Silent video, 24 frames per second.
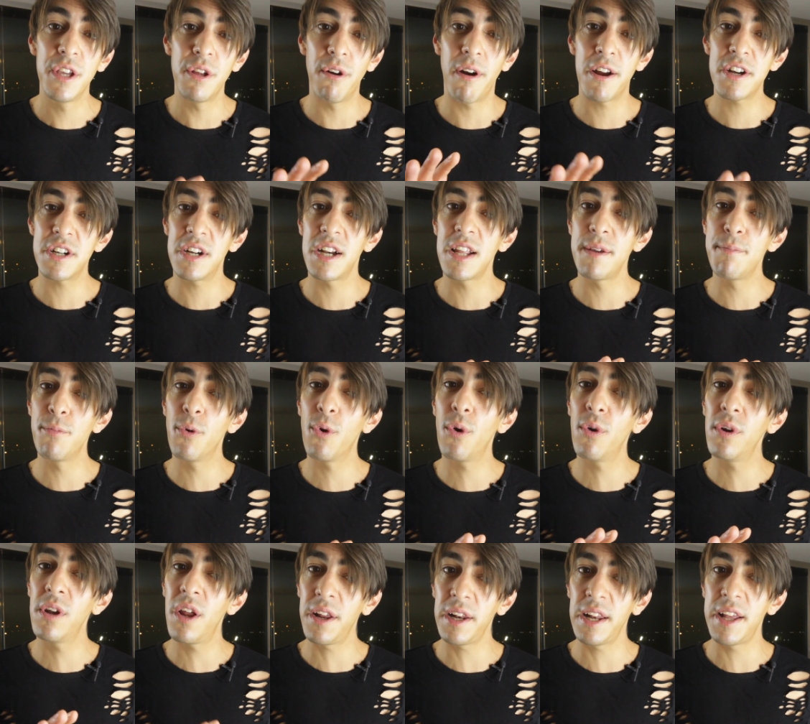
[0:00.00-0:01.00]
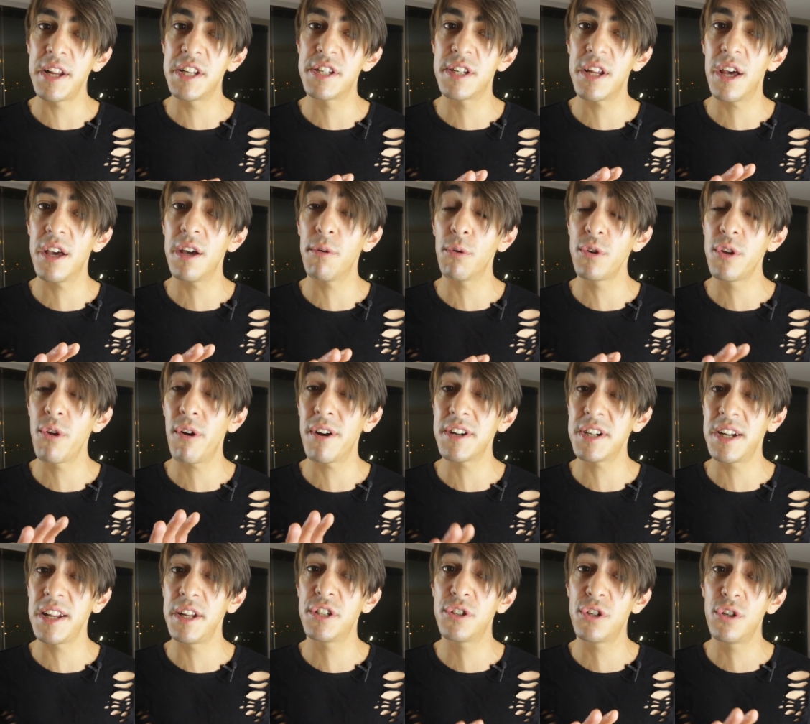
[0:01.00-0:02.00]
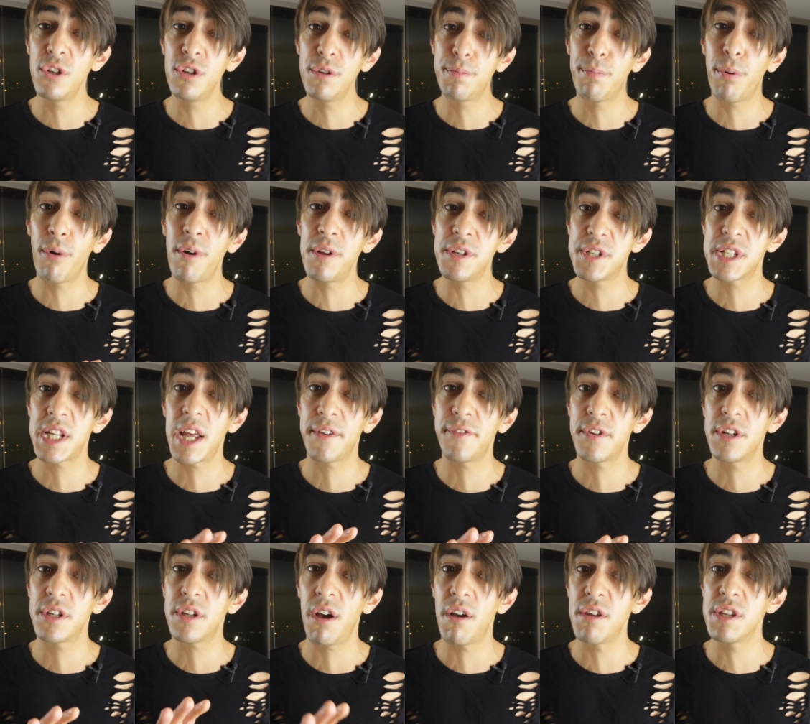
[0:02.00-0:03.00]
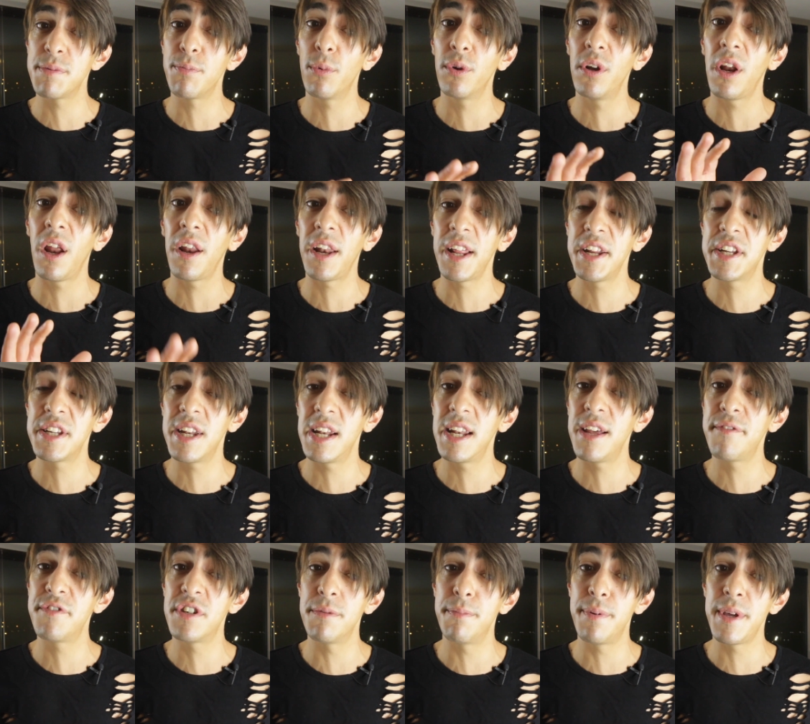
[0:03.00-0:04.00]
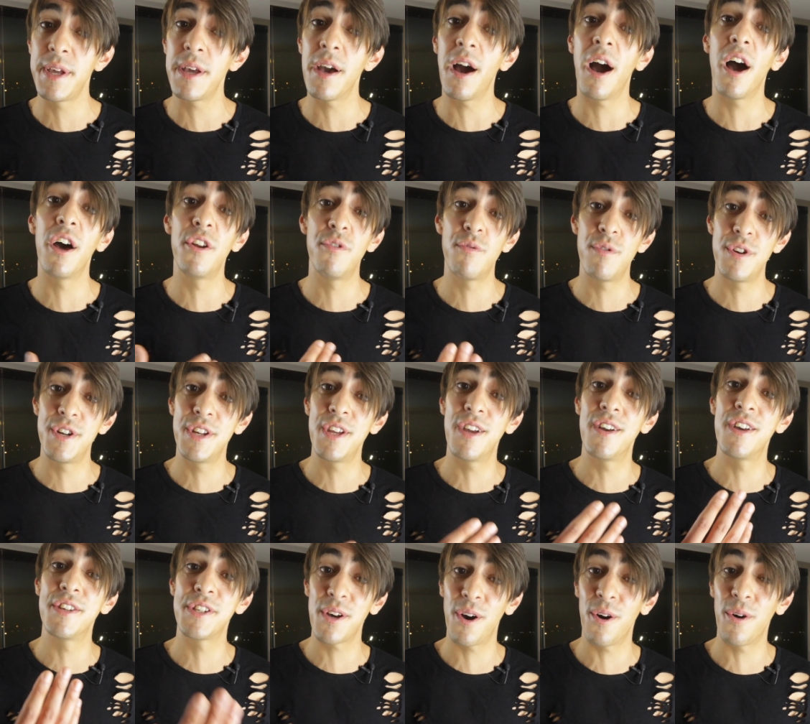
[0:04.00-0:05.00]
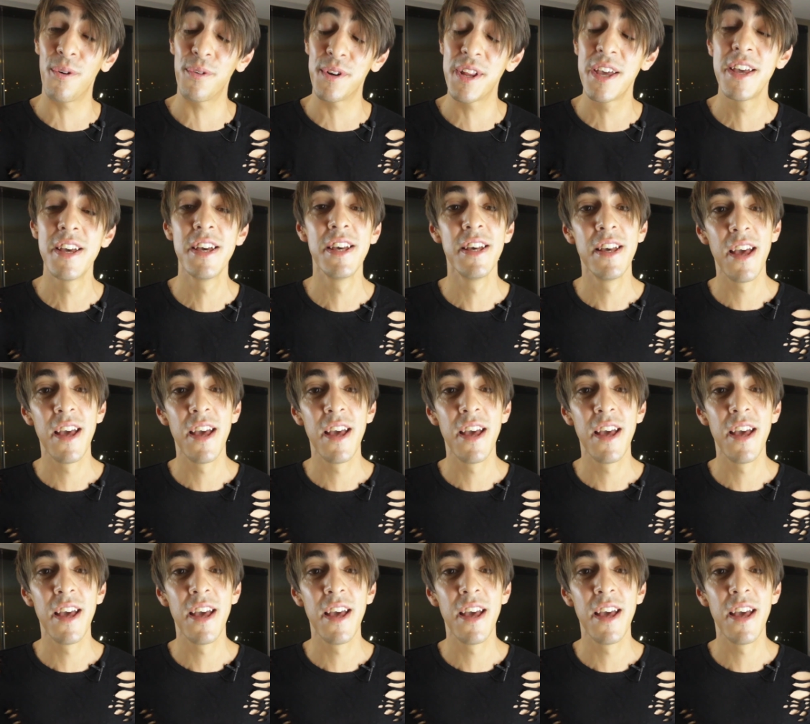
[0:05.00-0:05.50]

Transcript: you're actually more likely to, well, you're actually 2.7 times more likely to live to be 100 years old.